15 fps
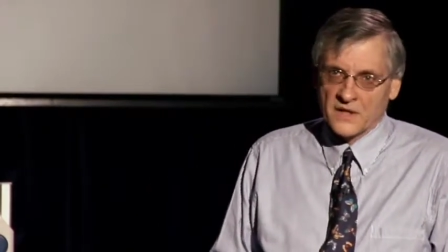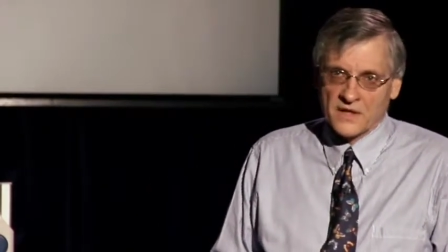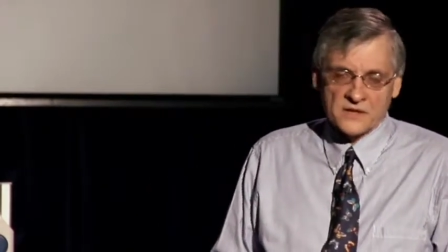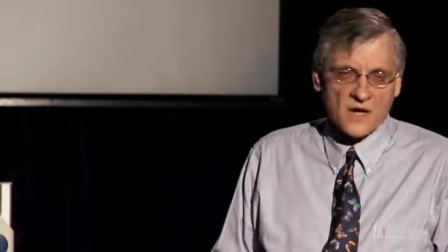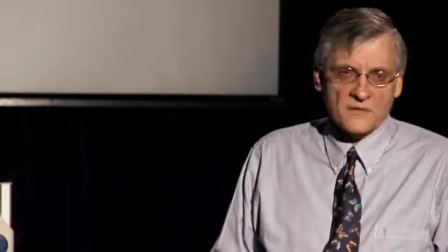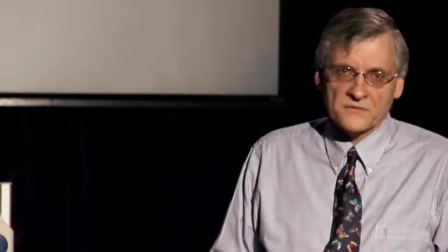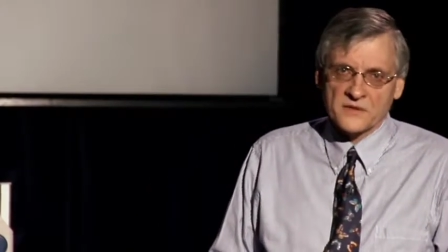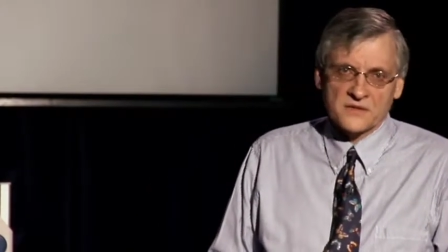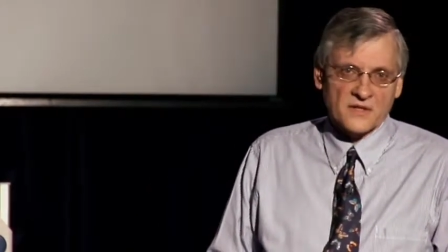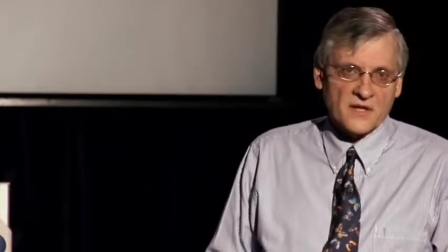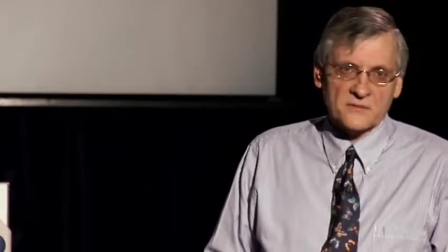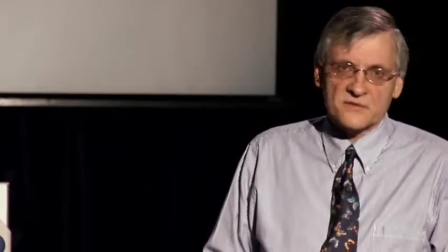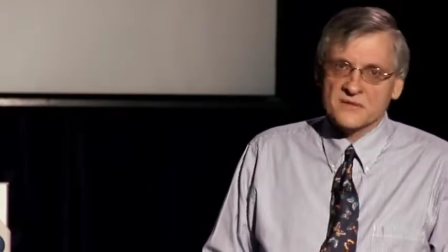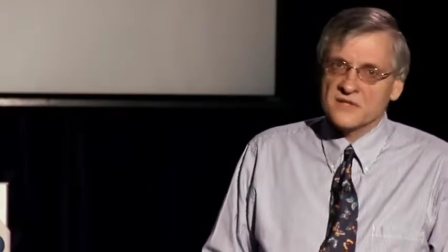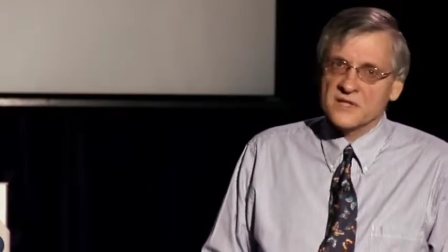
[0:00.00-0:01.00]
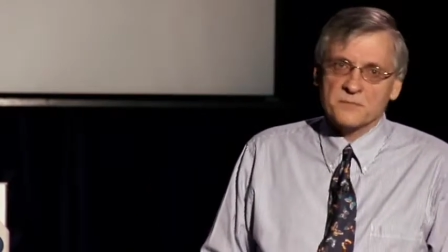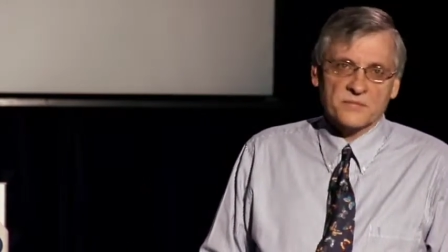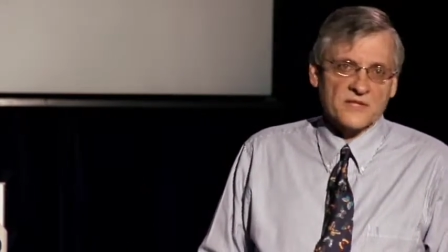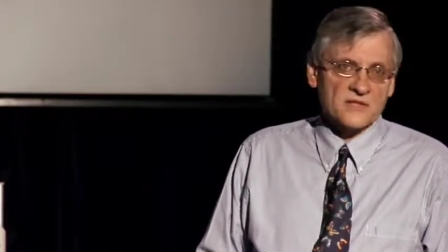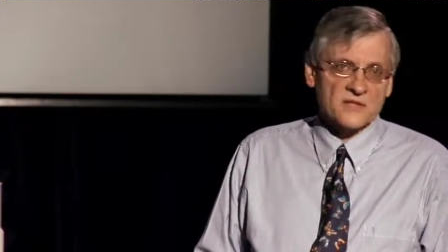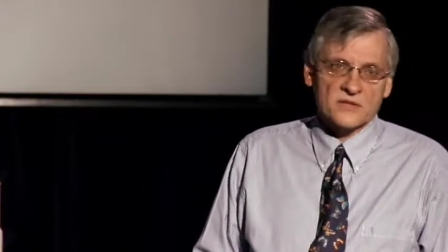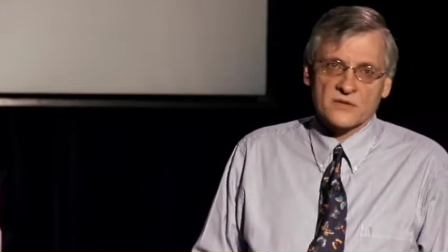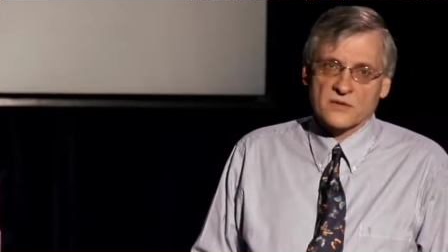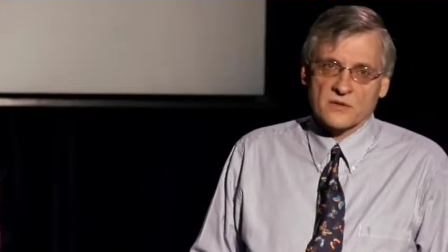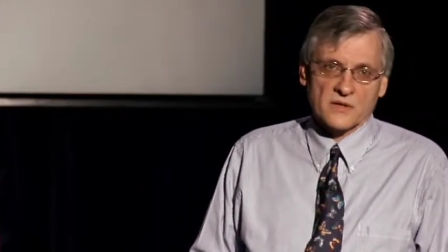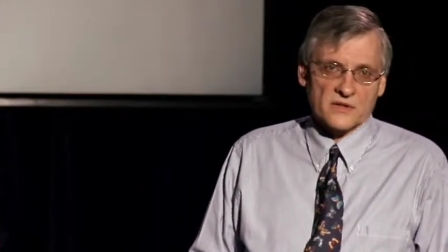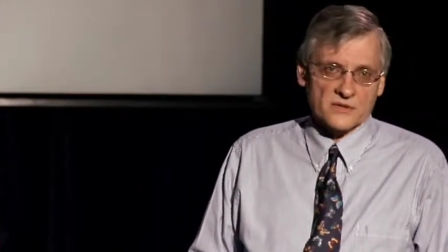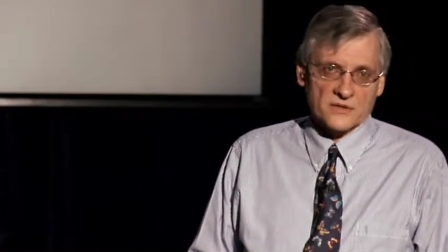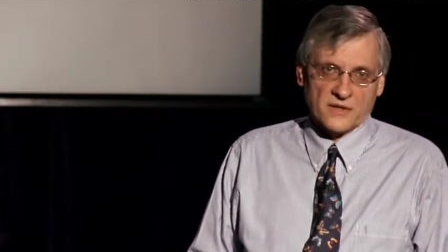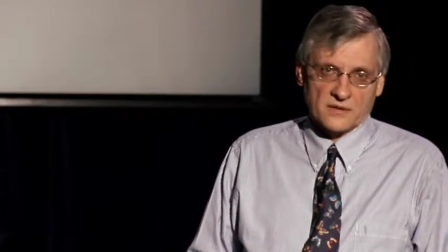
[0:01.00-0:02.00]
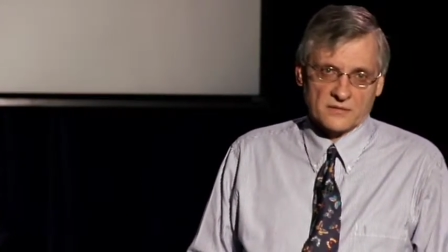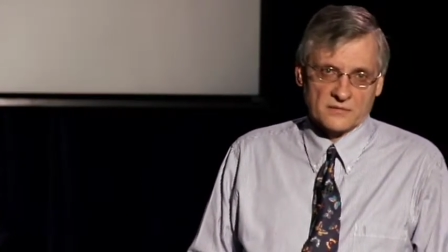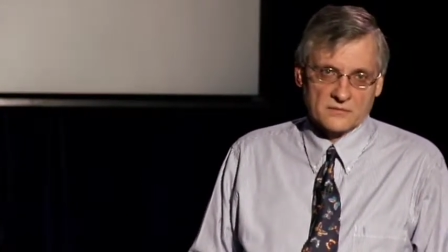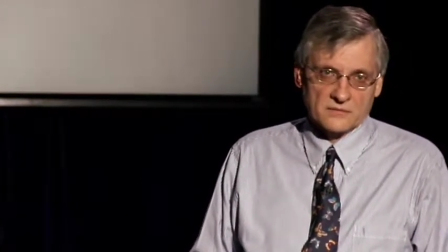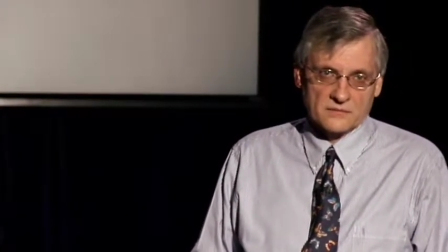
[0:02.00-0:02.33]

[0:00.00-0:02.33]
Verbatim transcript: and oftentimes deeply discouraging.